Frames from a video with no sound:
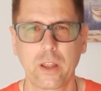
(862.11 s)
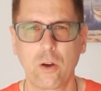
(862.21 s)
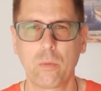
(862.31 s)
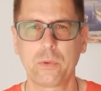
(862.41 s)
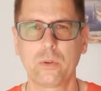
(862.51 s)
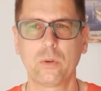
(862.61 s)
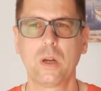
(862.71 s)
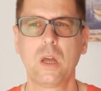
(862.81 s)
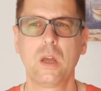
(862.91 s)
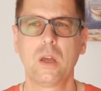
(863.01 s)
I hope you
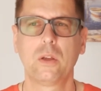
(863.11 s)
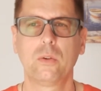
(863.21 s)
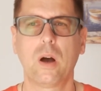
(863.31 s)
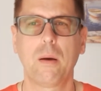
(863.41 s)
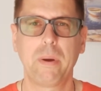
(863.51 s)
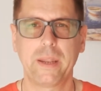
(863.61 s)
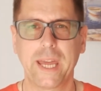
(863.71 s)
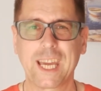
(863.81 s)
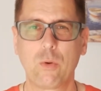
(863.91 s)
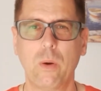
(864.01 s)
are better
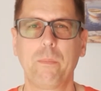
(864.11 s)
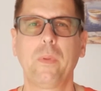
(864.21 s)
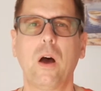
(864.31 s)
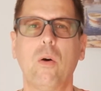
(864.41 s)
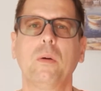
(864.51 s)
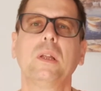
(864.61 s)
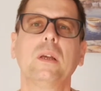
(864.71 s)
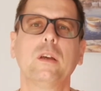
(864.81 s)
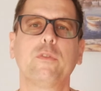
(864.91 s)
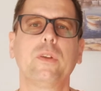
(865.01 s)
equipped now.
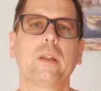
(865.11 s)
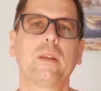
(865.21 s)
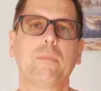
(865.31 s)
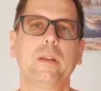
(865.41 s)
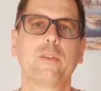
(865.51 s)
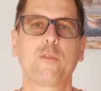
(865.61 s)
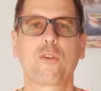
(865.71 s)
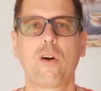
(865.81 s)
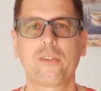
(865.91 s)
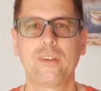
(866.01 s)
If not, then please, of
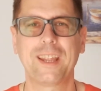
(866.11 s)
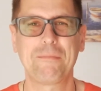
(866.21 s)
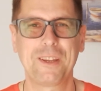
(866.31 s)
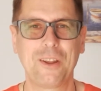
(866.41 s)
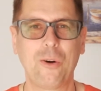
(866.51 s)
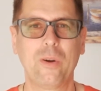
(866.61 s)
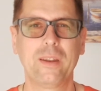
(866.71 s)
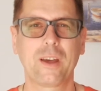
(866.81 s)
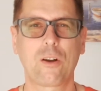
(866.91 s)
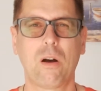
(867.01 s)
course, let me know
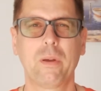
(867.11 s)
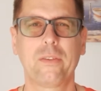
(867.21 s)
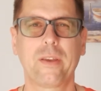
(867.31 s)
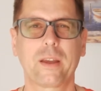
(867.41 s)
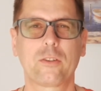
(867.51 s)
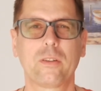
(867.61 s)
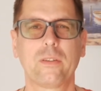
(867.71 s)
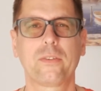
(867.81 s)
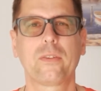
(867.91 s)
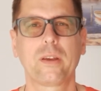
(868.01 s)
in the comment
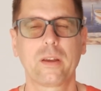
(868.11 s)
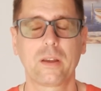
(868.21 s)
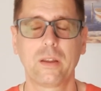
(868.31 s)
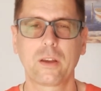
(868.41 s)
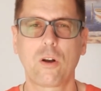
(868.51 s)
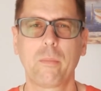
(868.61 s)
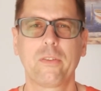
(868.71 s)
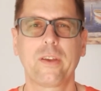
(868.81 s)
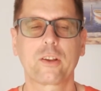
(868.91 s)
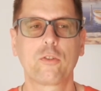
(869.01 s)
sections, in the
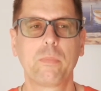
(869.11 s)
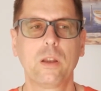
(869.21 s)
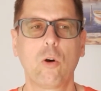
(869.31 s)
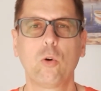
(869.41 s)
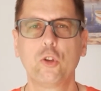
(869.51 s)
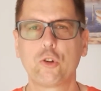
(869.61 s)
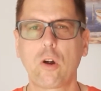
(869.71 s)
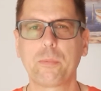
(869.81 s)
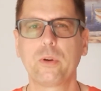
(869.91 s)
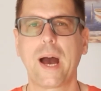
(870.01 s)
comment section below.
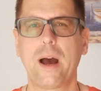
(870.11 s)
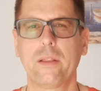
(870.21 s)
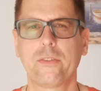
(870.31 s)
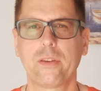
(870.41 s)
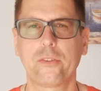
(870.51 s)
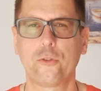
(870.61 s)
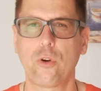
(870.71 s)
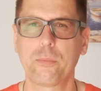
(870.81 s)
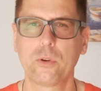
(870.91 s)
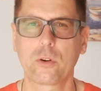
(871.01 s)
Drop your answers,
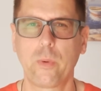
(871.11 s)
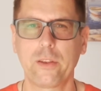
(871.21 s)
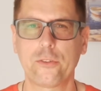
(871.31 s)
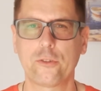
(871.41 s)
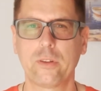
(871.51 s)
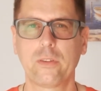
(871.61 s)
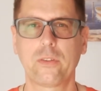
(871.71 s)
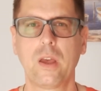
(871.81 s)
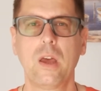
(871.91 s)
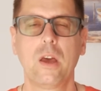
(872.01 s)
drop your
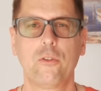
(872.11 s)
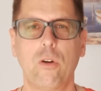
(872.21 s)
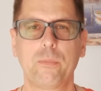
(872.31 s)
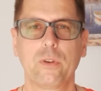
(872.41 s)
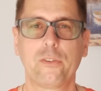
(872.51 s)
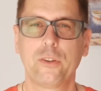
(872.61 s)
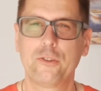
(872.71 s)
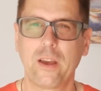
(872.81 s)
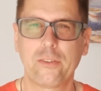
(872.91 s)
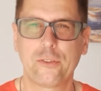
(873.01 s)
questions, drop your
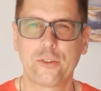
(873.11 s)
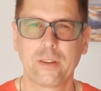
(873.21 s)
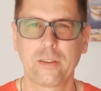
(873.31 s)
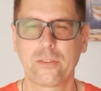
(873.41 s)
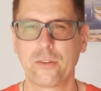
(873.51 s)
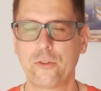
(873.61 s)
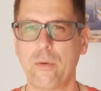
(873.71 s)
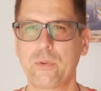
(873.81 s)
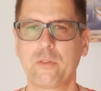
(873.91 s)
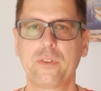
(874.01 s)
suggestions,
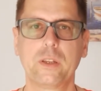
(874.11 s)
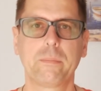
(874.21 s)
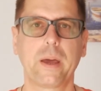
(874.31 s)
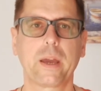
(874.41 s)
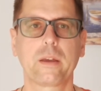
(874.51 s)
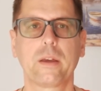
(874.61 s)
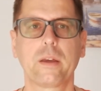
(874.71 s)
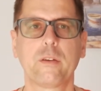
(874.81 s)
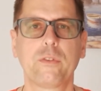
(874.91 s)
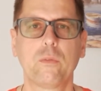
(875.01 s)
drop your feedback.
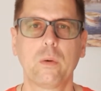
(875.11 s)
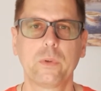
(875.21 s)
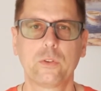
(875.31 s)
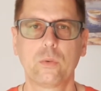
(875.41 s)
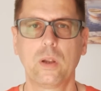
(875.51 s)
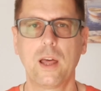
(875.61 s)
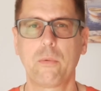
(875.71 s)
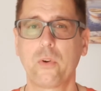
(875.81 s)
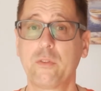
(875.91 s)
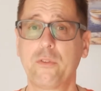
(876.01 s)
If you want me to
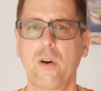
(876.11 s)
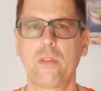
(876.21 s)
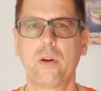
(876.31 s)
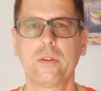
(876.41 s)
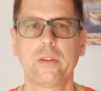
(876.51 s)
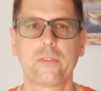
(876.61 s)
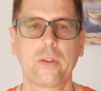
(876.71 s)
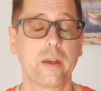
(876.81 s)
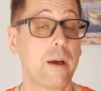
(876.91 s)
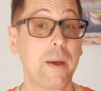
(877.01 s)
elaborate further on this,
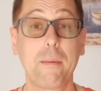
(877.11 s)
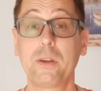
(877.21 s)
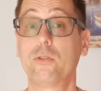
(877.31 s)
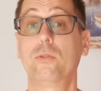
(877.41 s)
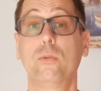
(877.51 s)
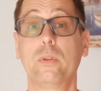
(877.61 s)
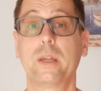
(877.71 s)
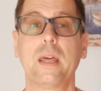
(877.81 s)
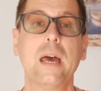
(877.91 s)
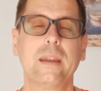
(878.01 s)
I'm happy to do
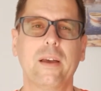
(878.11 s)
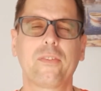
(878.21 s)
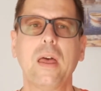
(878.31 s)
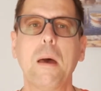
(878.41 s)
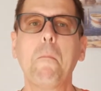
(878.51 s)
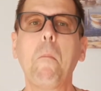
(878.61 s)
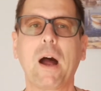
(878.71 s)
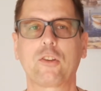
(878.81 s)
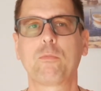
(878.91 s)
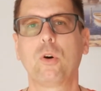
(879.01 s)
that. There's
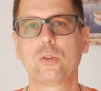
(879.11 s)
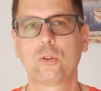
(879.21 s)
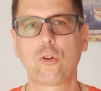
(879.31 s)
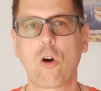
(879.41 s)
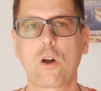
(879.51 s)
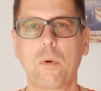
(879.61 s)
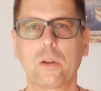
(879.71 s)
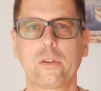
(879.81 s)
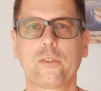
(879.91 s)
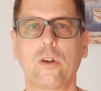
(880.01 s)
much more to talk
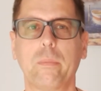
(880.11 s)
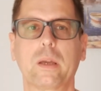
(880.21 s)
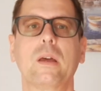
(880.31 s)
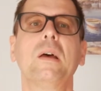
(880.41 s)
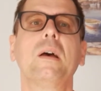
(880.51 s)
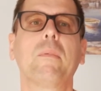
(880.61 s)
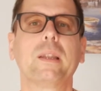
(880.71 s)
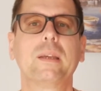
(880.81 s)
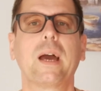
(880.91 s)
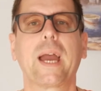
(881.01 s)
about this topic,
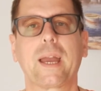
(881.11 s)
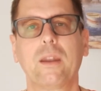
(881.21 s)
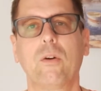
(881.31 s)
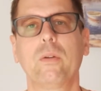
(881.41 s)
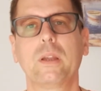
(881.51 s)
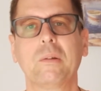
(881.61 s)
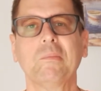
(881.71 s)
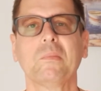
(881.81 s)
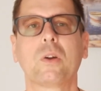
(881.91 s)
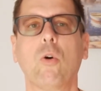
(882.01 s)
but here I can only
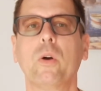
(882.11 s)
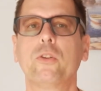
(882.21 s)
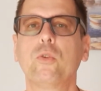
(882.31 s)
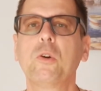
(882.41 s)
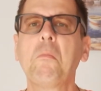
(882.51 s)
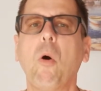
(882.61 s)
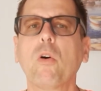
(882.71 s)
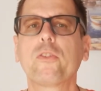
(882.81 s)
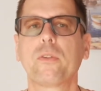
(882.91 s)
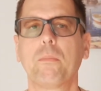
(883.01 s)
go into the
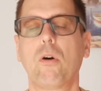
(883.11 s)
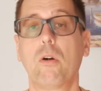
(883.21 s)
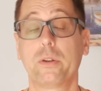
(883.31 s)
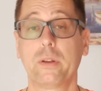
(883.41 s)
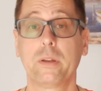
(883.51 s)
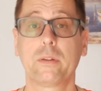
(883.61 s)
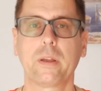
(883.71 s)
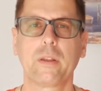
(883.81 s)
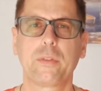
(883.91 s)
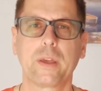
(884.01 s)
most important
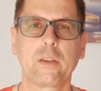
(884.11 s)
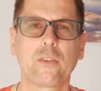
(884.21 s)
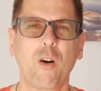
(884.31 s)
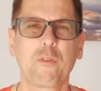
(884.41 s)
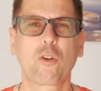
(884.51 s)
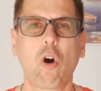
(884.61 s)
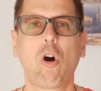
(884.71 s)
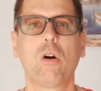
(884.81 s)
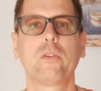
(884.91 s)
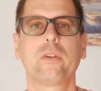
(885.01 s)
things, of
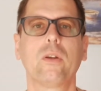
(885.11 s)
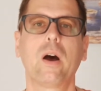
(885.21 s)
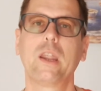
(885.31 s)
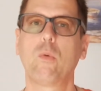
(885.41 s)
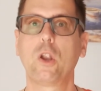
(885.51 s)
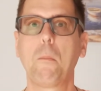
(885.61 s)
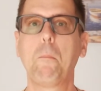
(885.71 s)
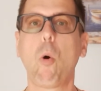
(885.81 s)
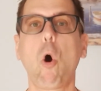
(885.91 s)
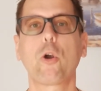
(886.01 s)
course. You know, I don't want to
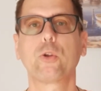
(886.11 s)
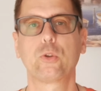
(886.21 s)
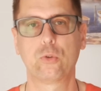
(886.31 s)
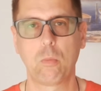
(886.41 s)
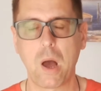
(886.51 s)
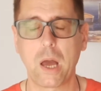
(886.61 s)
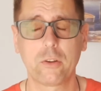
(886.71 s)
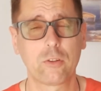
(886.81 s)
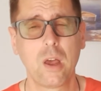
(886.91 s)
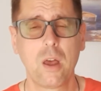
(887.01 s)
bore you too
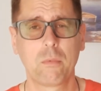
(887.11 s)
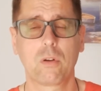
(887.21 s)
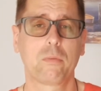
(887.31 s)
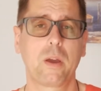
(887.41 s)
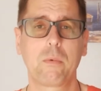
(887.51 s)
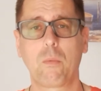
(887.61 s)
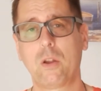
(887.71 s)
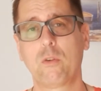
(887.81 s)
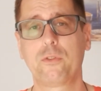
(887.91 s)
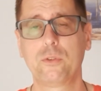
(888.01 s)
much, because maybe
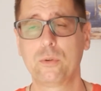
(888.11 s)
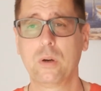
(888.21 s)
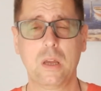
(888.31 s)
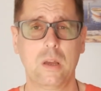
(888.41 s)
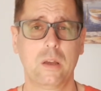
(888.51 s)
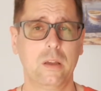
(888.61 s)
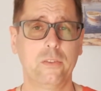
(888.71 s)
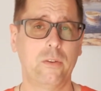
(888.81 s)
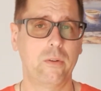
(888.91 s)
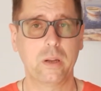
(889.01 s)
one of you
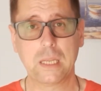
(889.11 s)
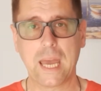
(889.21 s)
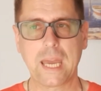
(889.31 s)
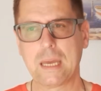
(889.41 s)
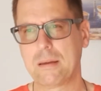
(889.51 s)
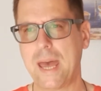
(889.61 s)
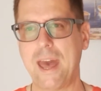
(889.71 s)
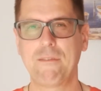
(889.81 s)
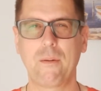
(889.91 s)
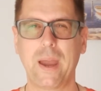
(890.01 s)
is already a
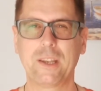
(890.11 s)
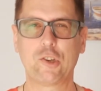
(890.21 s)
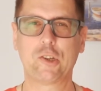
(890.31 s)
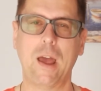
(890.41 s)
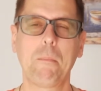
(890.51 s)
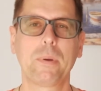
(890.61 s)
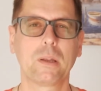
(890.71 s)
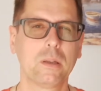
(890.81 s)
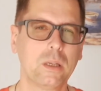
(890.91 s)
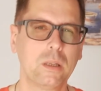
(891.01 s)
heavyweight
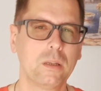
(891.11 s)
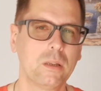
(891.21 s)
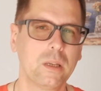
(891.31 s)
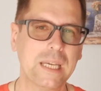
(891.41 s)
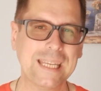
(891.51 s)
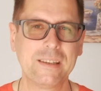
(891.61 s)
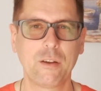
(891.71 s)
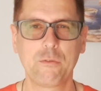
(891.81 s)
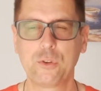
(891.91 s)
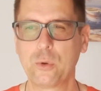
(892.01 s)
champion in
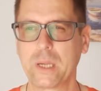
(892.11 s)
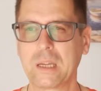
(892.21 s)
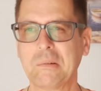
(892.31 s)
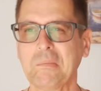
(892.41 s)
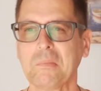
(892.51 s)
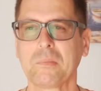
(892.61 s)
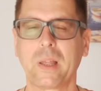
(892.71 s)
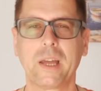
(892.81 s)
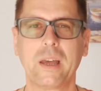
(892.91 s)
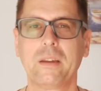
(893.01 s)
interviewing
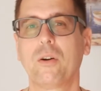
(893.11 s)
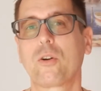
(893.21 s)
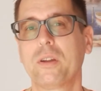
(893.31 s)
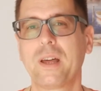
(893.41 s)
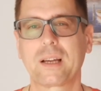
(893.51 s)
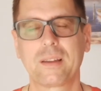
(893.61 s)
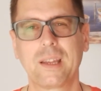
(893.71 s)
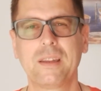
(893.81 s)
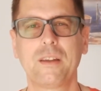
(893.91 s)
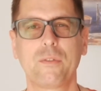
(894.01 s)
and or conducting
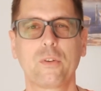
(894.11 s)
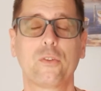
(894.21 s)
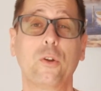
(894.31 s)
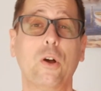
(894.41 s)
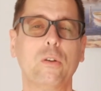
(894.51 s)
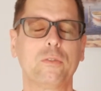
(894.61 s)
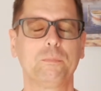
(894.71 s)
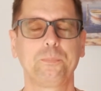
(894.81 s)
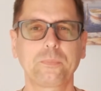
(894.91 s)
interviews, who knows.